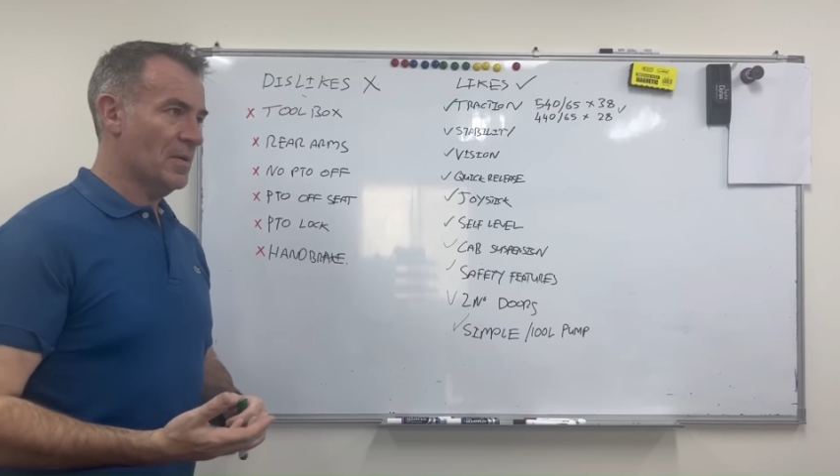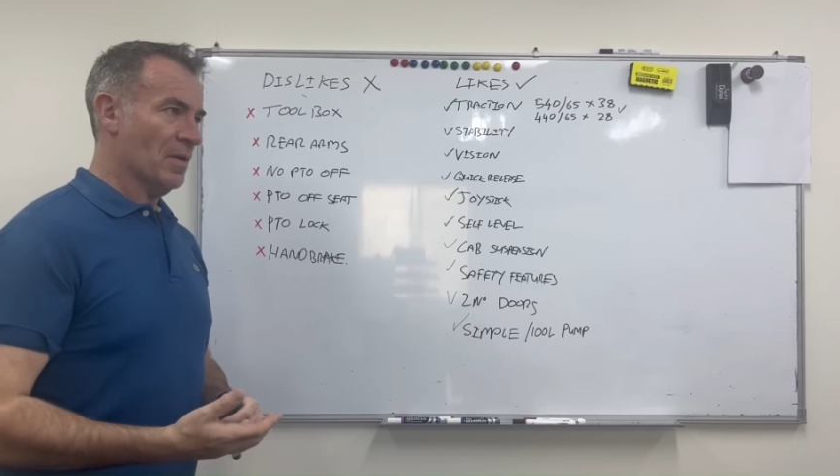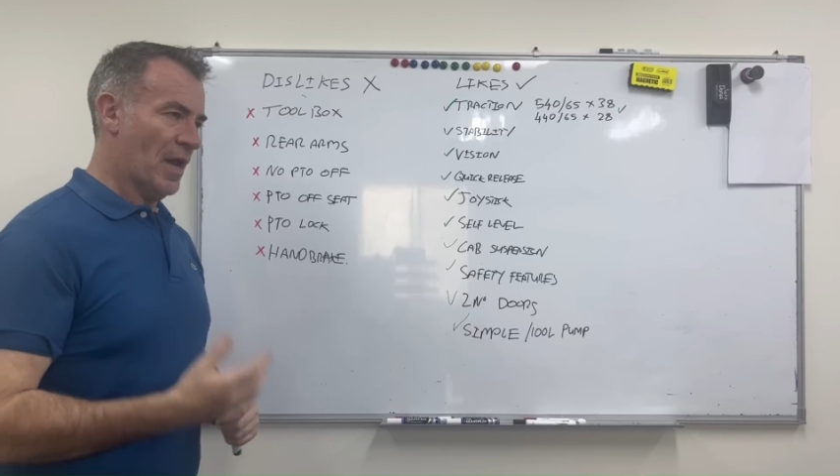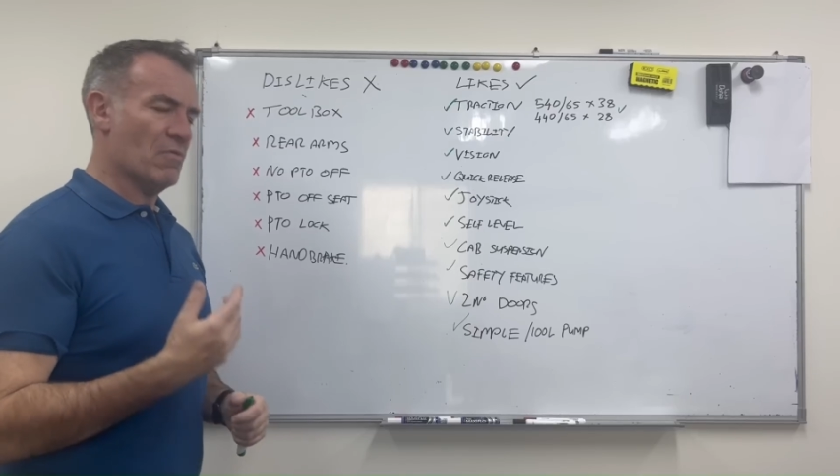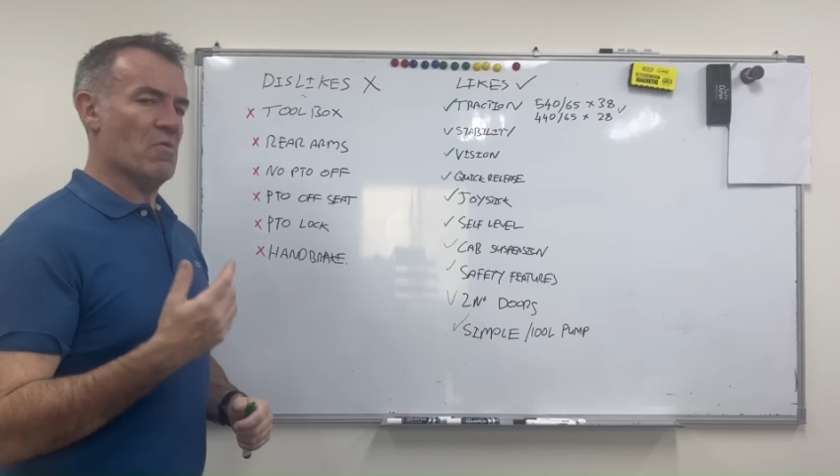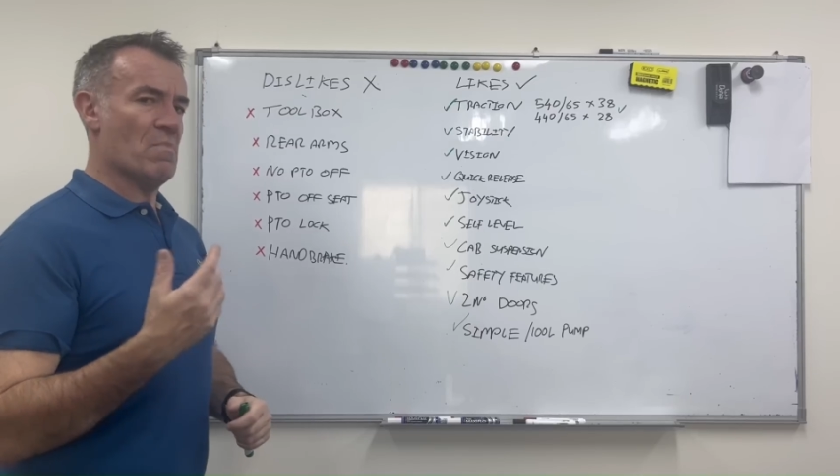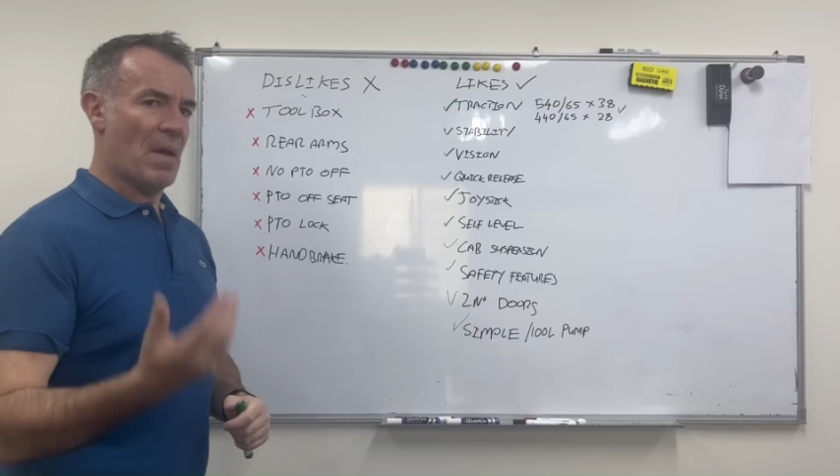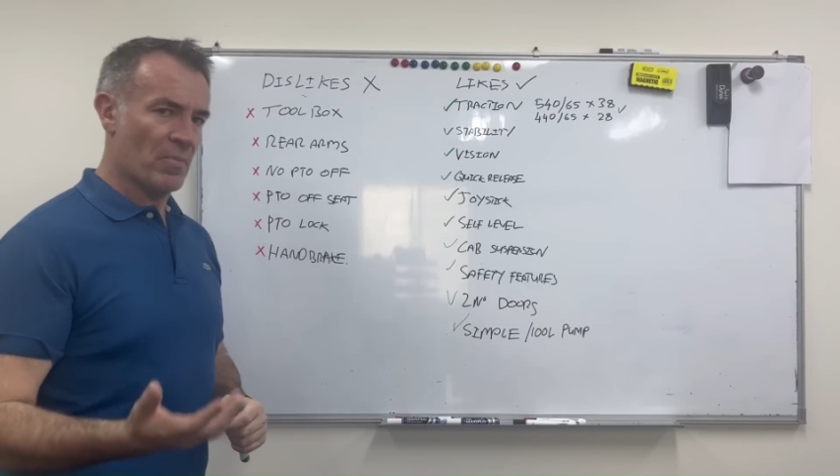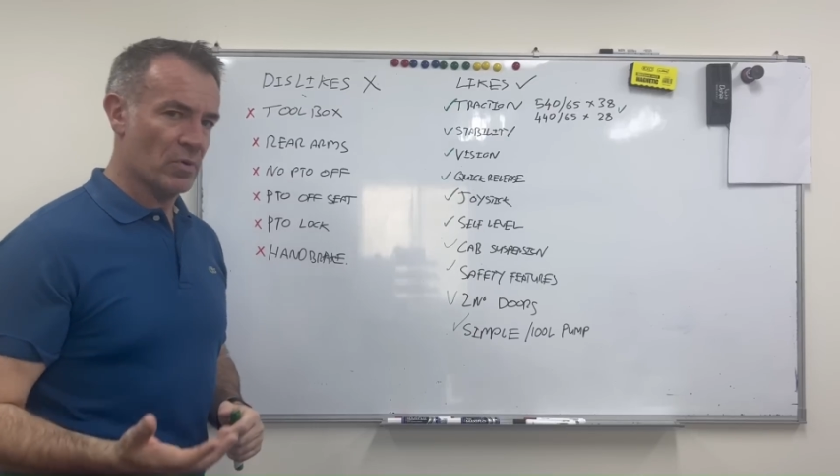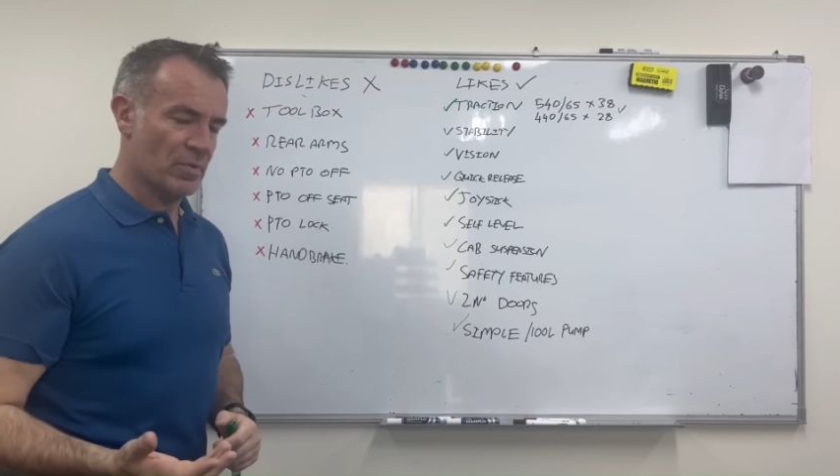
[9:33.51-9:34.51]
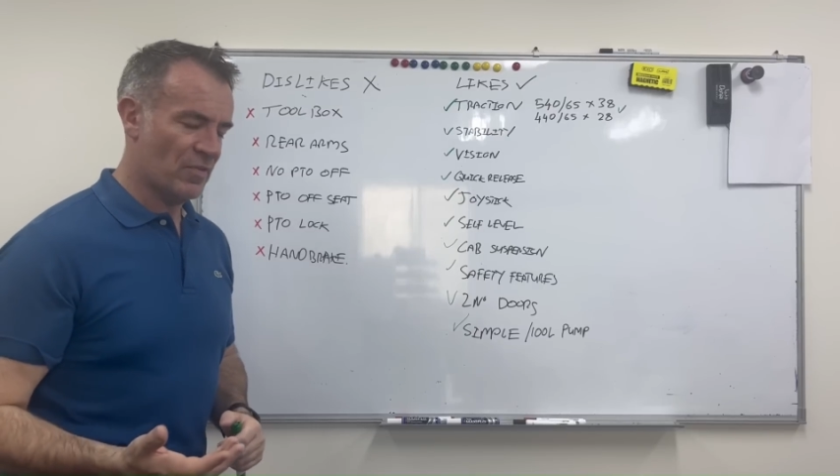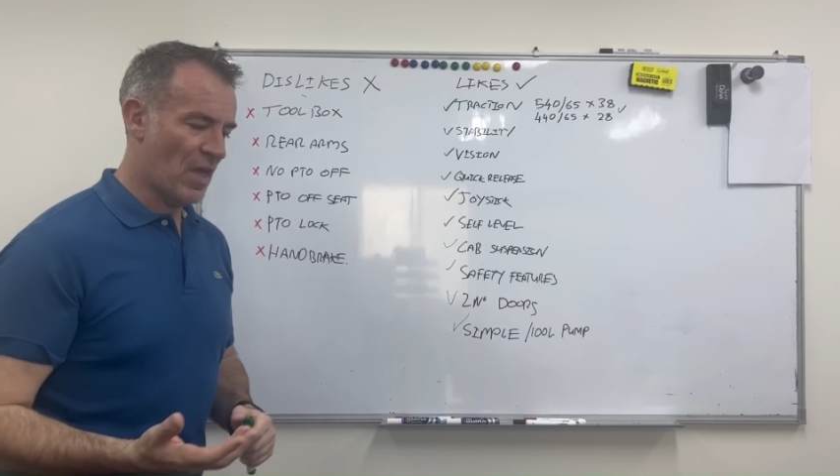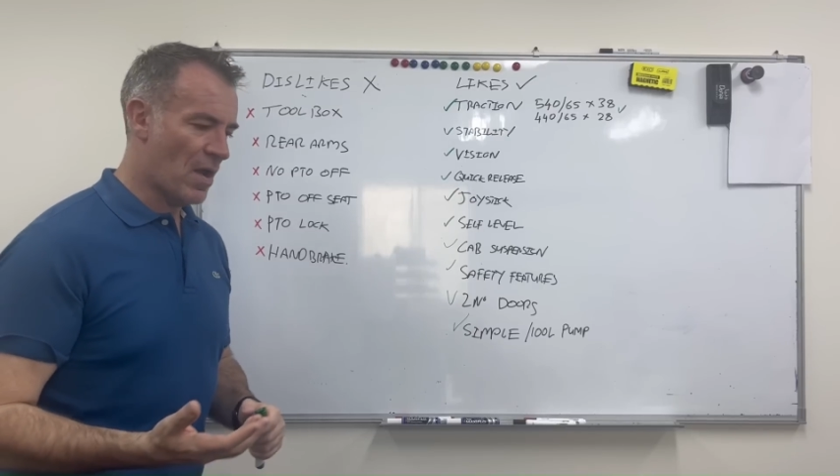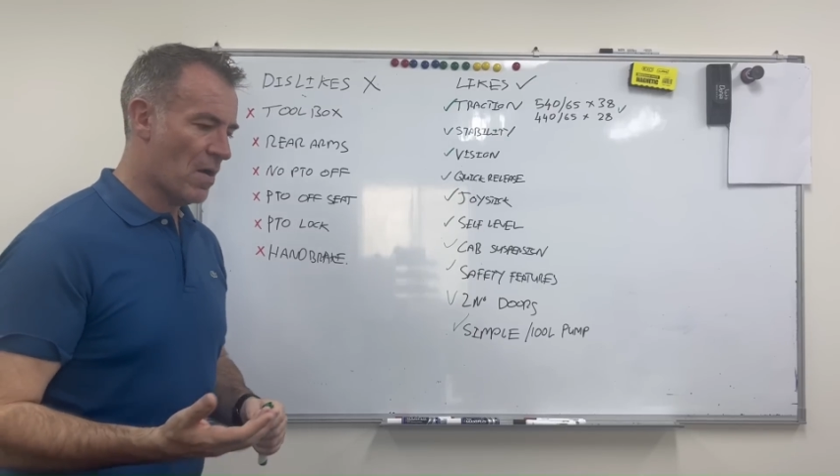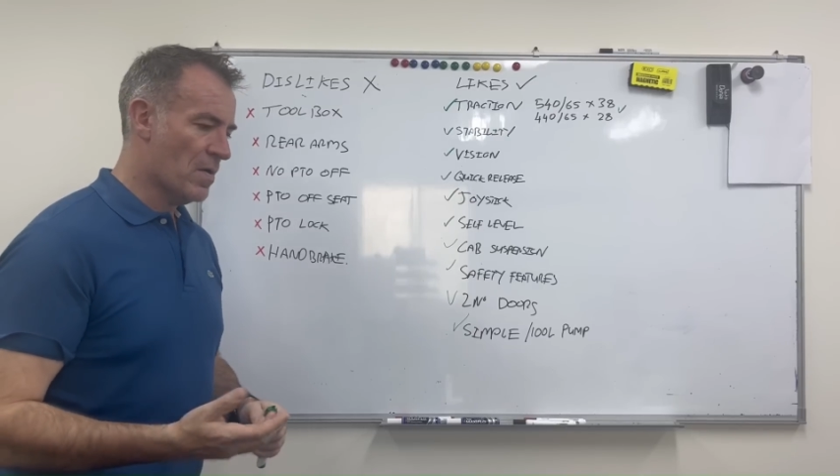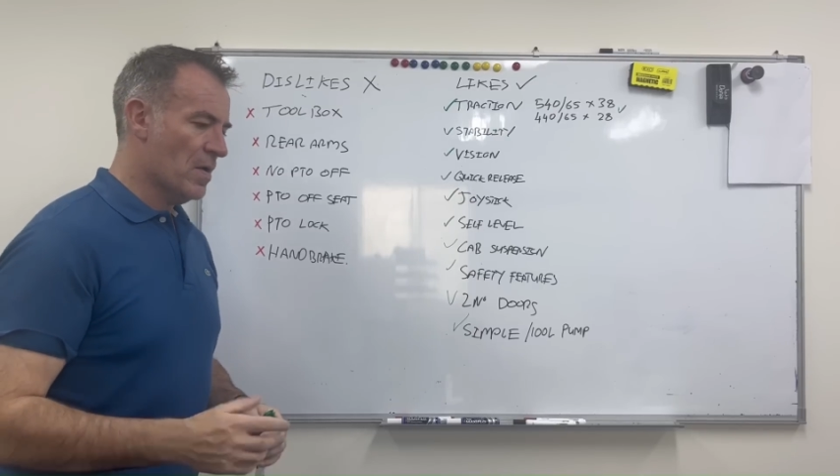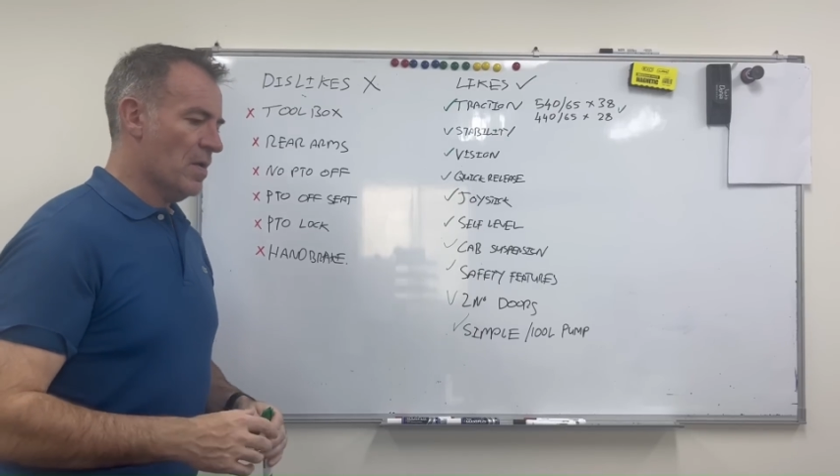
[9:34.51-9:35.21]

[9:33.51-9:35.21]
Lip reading: kind of remember it was there.